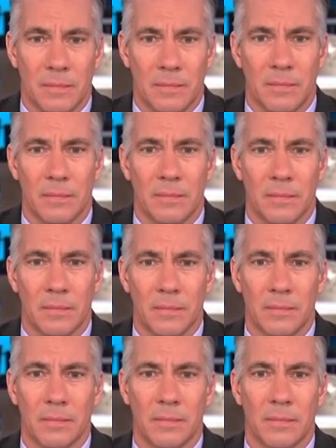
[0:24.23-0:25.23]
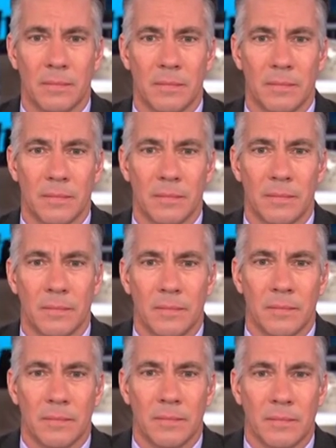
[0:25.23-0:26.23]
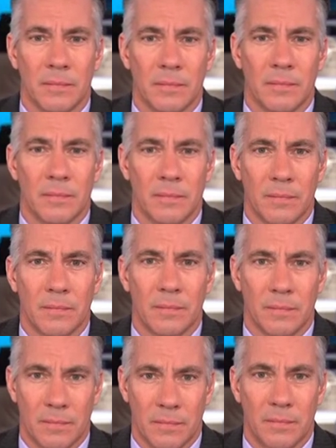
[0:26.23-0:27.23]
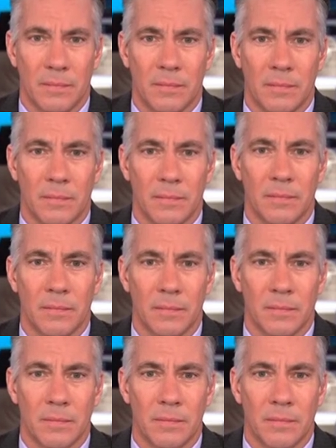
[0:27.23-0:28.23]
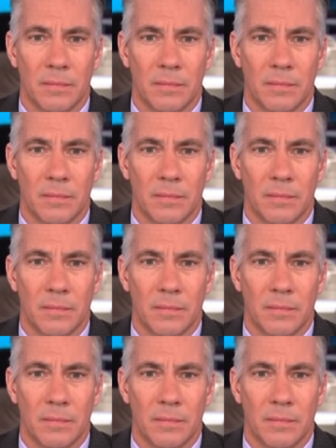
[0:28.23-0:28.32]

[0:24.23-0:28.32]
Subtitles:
No words are spoken by the person on screen.